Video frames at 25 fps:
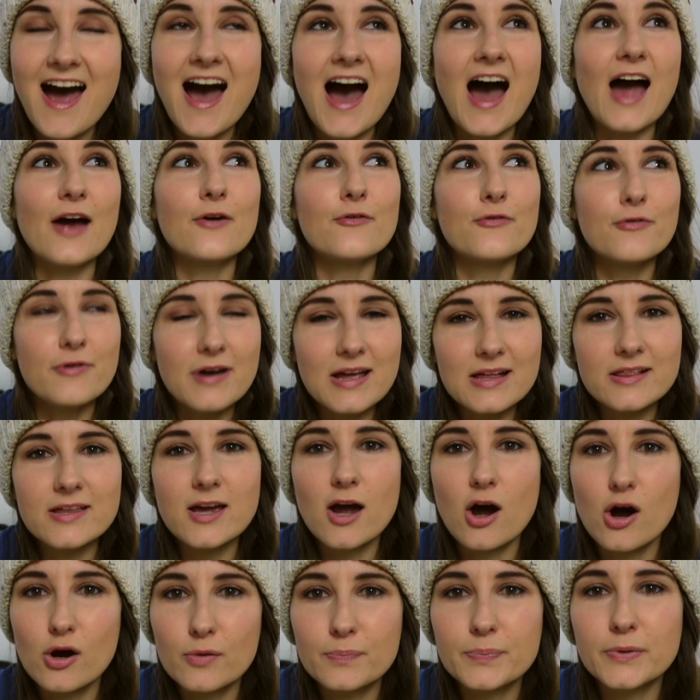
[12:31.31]
I really
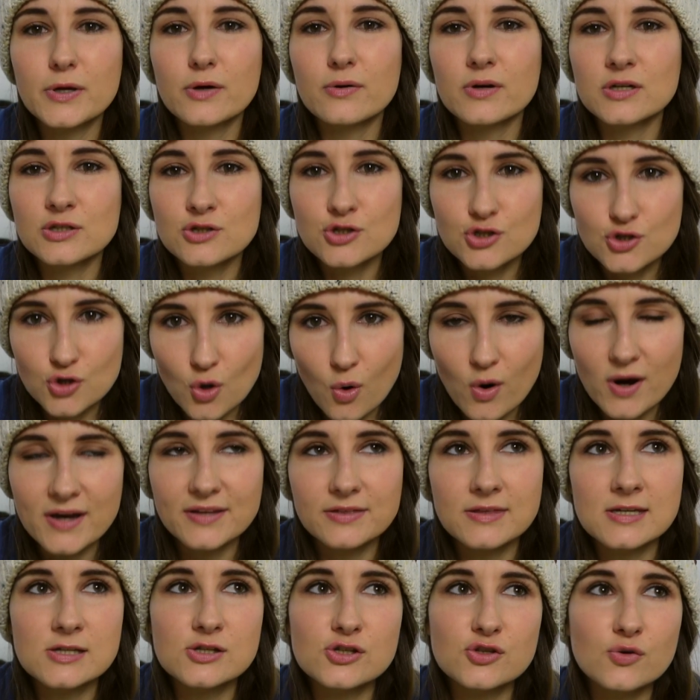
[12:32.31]
hope you enjoyed
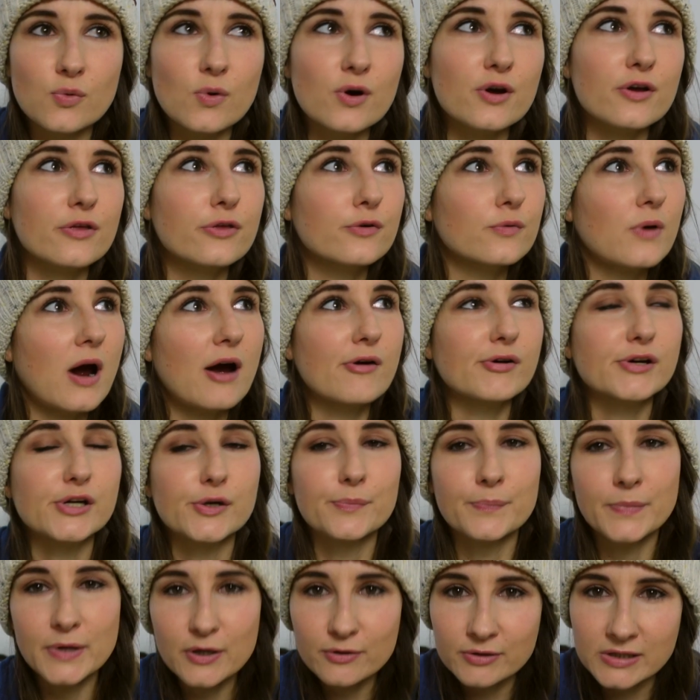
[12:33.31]
this tour through our
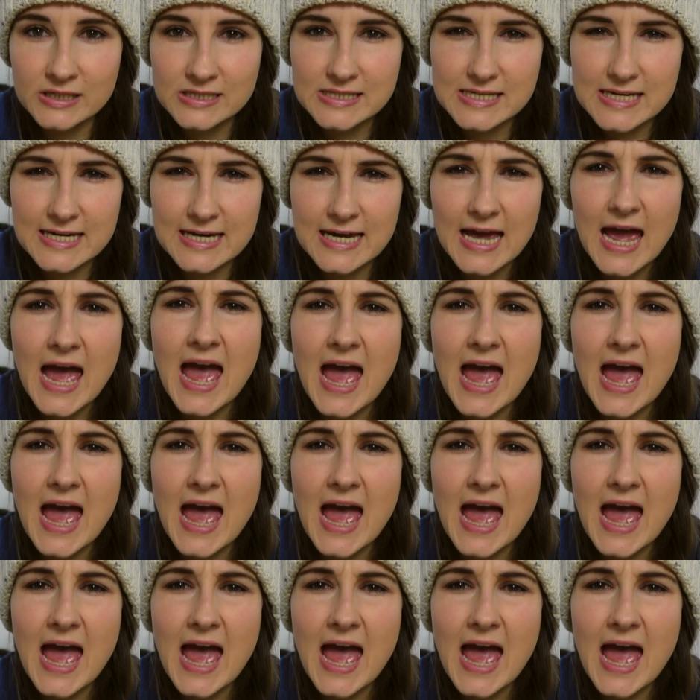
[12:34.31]
community